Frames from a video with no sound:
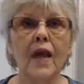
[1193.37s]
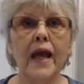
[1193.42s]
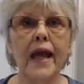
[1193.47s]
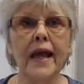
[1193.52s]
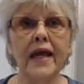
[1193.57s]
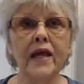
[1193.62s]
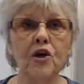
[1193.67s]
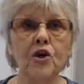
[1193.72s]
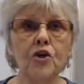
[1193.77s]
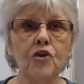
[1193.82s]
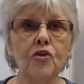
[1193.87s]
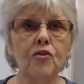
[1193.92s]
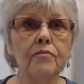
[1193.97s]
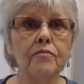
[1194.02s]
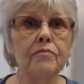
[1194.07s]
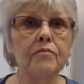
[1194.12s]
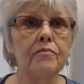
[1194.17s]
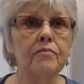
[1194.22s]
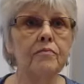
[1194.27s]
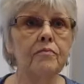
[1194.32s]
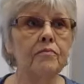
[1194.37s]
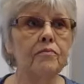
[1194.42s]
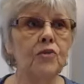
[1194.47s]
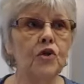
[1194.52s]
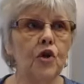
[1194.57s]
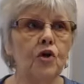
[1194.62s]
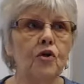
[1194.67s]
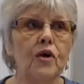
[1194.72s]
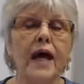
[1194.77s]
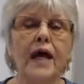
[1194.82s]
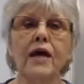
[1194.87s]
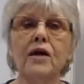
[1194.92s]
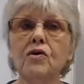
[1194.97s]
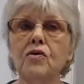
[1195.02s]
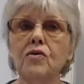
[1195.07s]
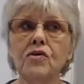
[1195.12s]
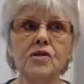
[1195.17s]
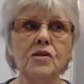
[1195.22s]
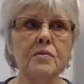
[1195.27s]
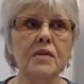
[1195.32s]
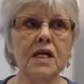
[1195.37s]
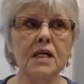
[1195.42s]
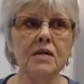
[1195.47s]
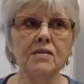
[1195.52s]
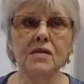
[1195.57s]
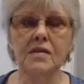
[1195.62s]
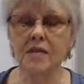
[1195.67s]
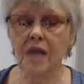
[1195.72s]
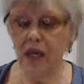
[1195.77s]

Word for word: Anger? Your anger or somebody else's